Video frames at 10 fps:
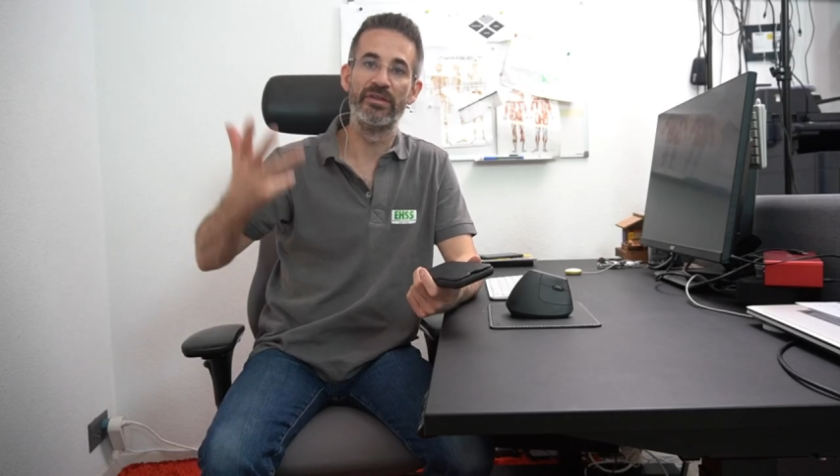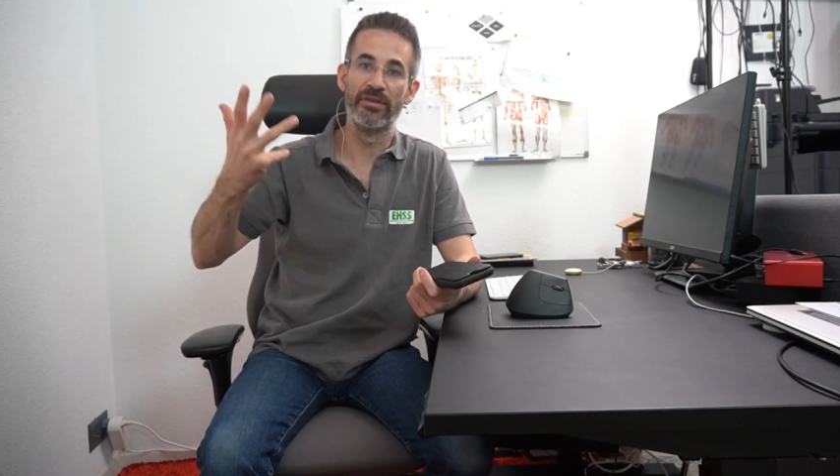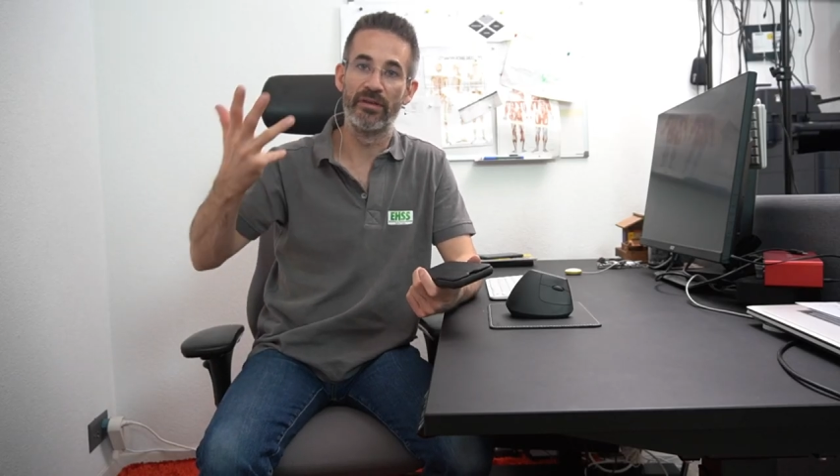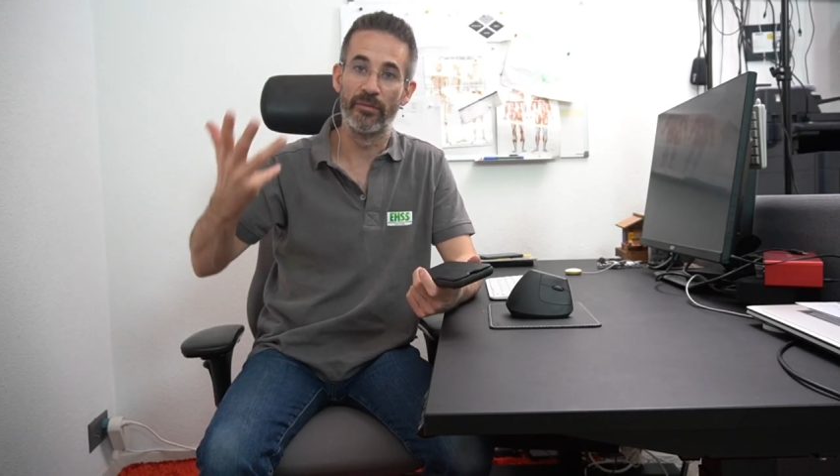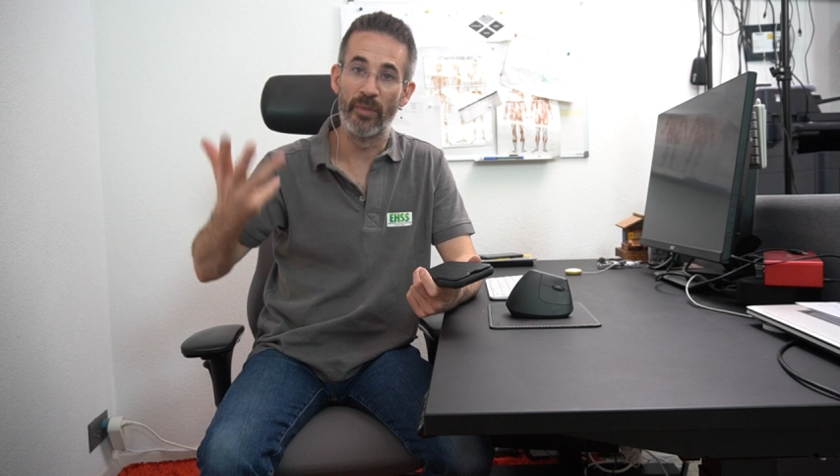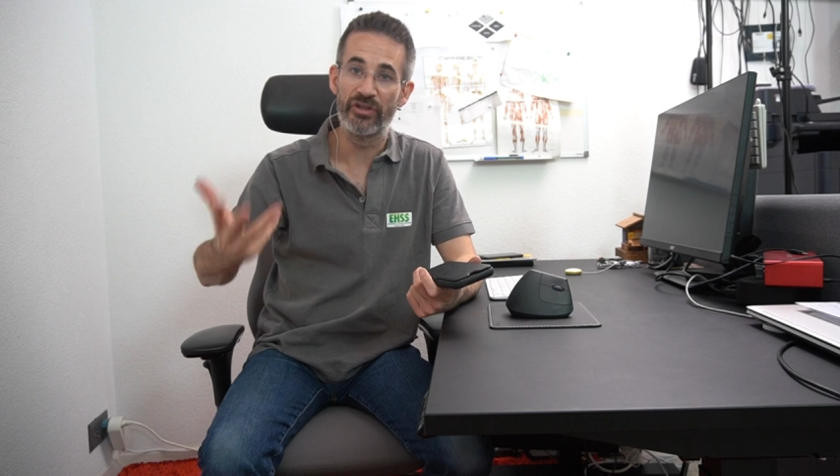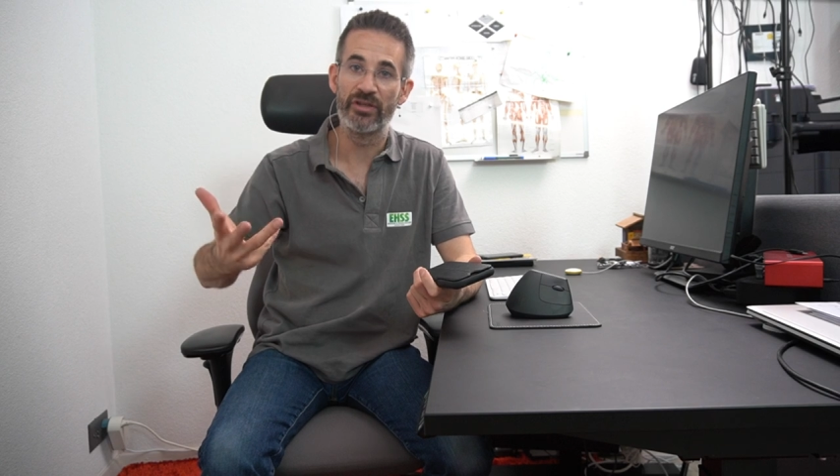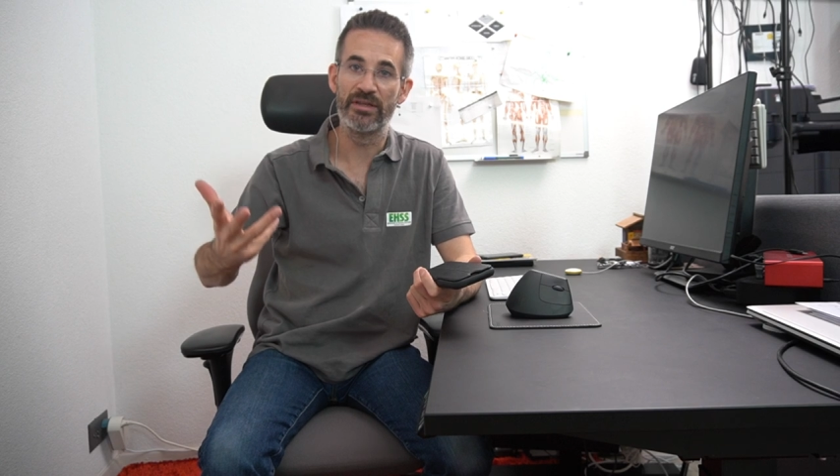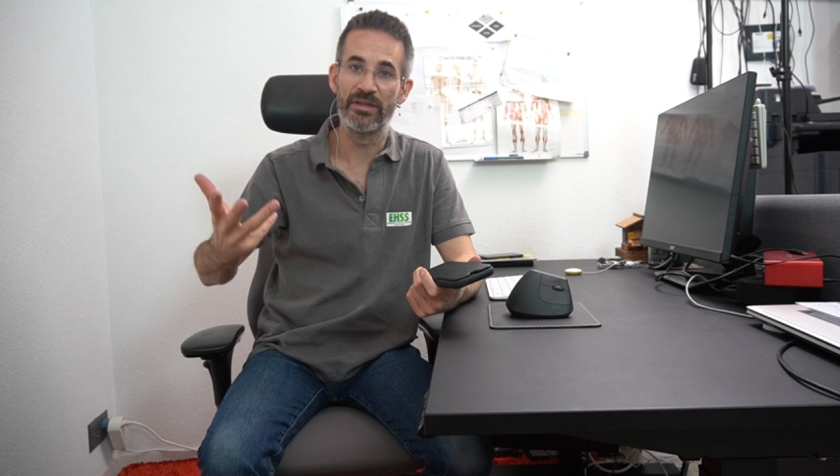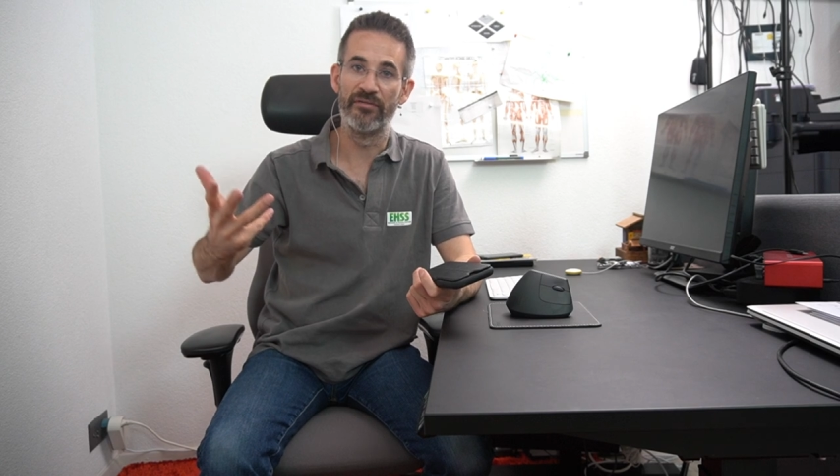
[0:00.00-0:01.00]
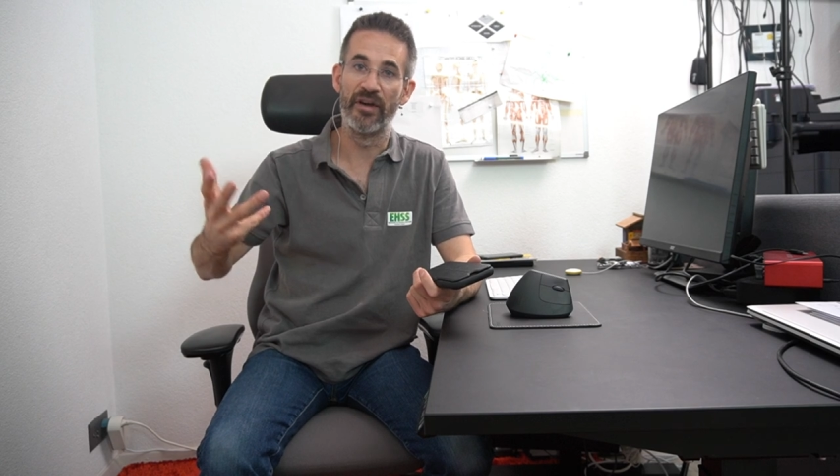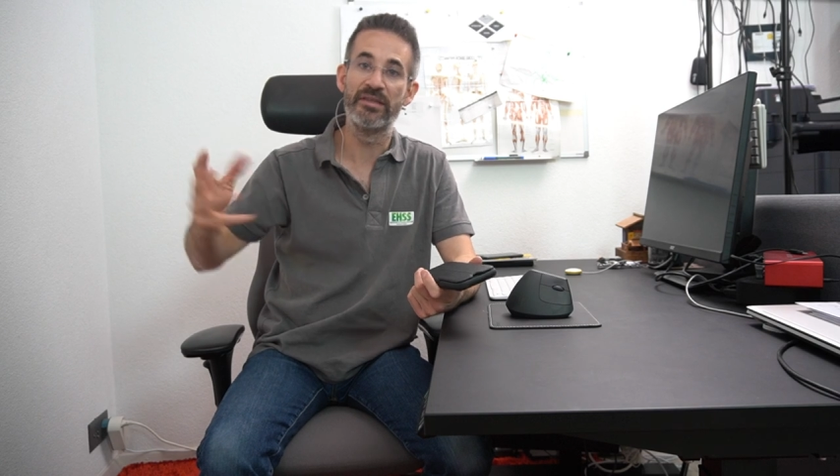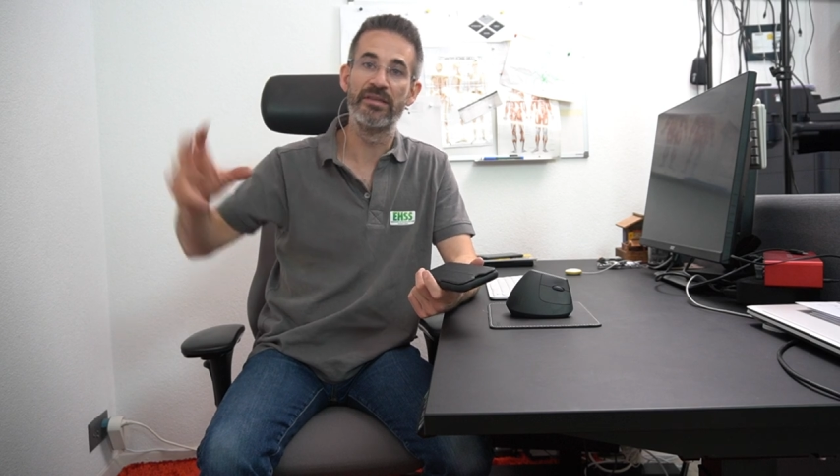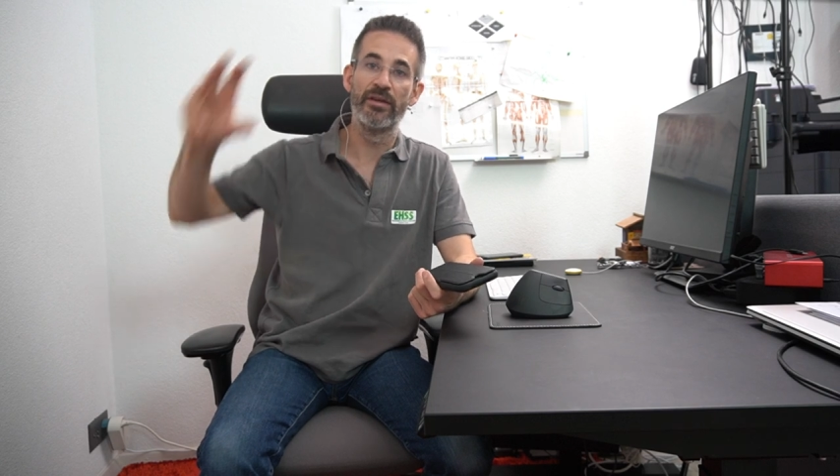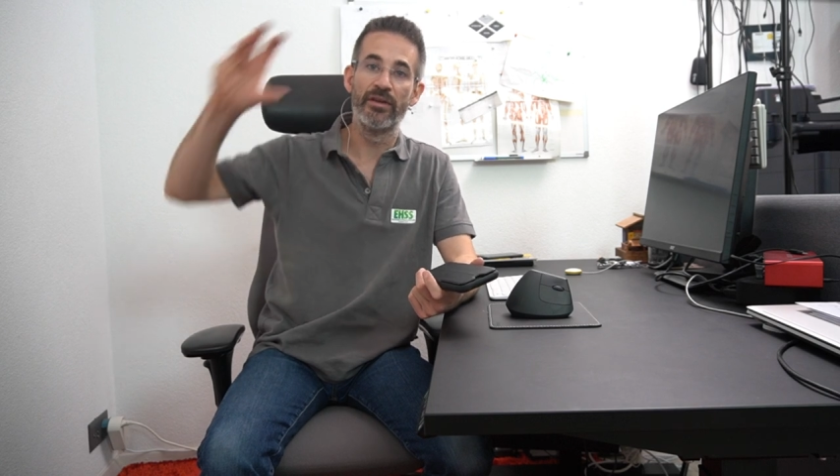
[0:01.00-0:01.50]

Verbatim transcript: is an emergency device,